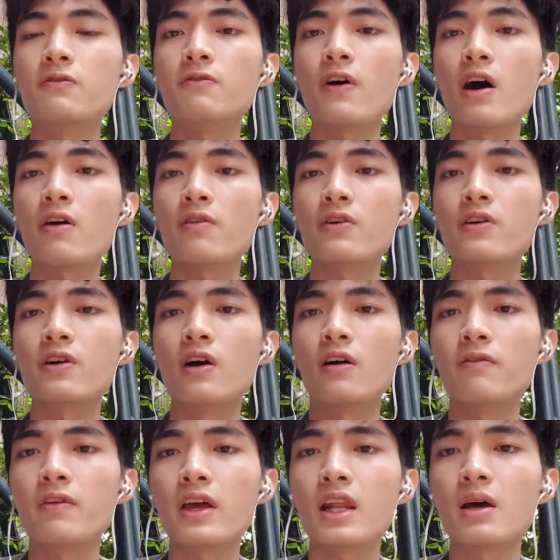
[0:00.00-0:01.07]
founder
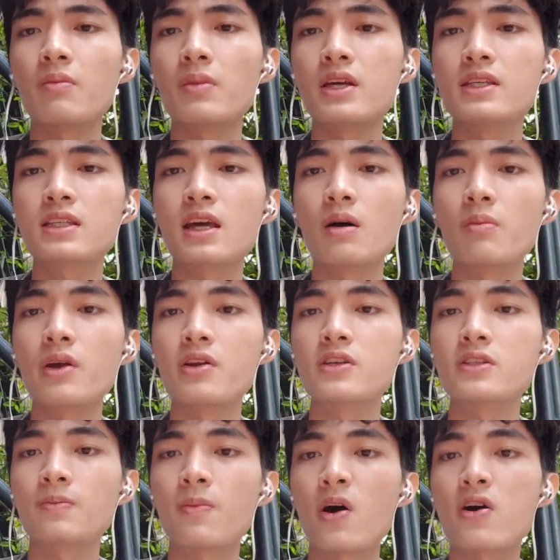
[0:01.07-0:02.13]
of Vietnamese
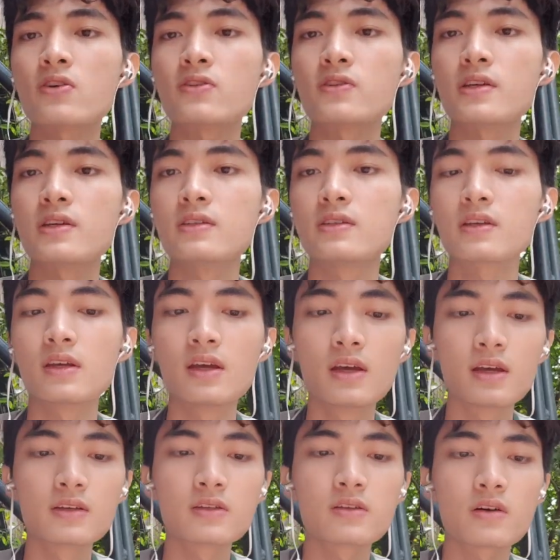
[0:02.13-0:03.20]
Communist Party.
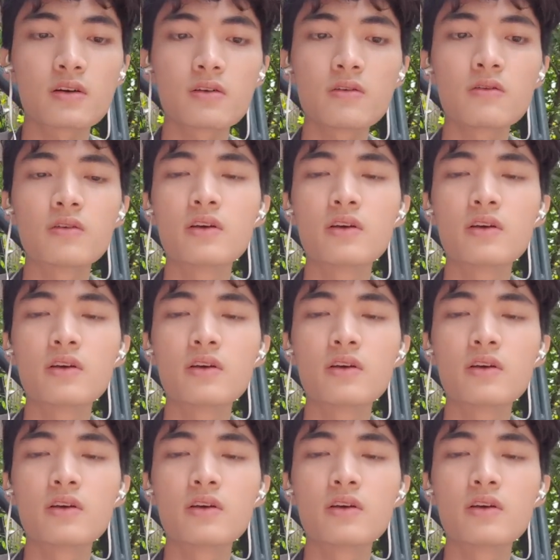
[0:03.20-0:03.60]
So